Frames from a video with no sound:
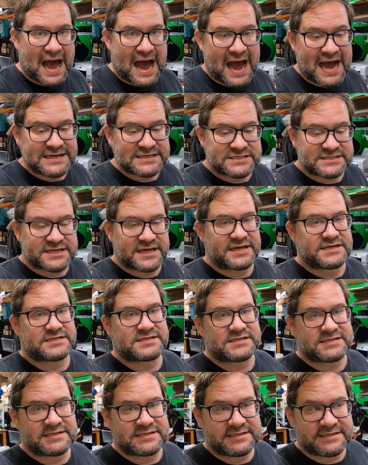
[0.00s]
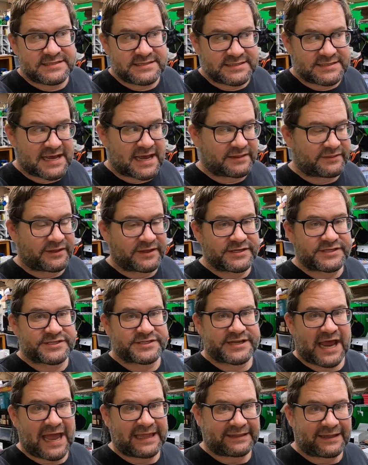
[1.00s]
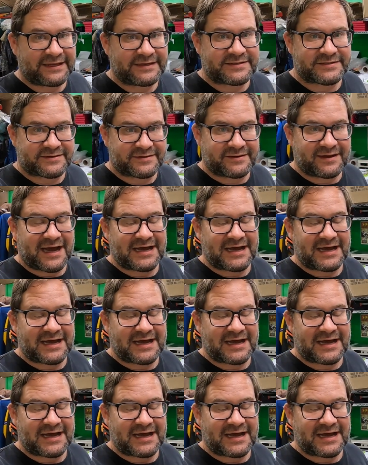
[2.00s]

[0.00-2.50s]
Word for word: I stay deadly silent.